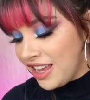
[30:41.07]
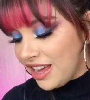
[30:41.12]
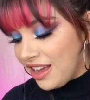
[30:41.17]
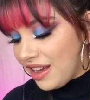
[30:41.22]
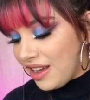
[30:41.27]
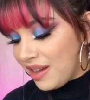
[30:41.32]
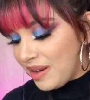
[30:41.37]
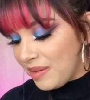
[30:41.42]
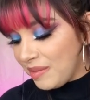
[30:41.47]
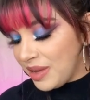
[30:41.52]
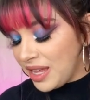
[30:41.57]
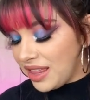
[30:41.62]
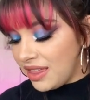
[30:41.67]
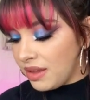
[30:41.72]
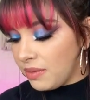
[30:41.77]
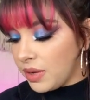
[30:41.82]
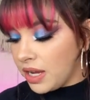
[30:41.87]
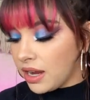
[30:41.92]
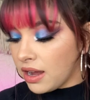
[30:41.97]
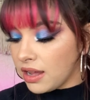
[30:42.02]
Um, and
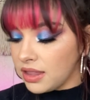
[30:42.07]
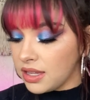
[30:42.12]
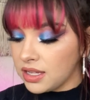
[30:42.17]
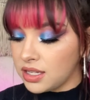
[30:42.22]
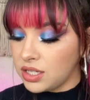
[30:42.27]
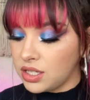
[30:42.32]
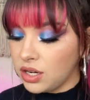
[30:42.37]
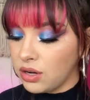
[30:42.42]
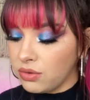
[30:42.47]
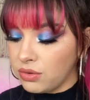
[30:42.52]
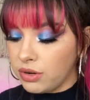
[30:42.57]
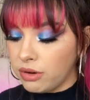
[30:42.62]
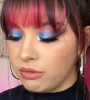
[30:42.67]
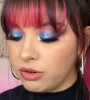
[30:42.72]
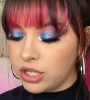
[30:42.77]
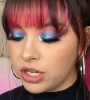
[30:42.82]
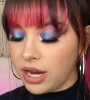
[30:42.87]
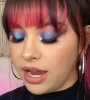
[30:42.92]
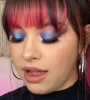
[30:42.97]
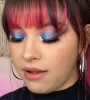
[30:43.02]
then we got this toner,
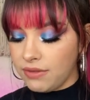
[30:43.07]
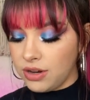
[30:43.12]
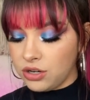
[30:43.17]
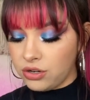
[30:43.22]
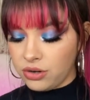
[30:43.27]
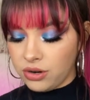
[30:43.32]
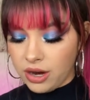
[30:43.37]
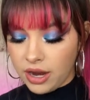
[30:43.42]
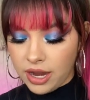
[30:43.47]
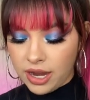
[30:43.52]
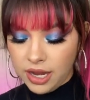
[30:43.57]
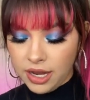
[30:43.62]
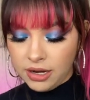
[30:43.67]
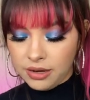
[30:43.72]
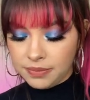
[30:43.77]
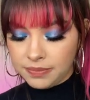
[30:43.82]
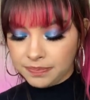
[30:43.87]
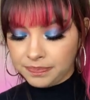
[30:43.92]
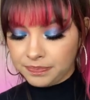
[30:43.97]
which I haven't tried.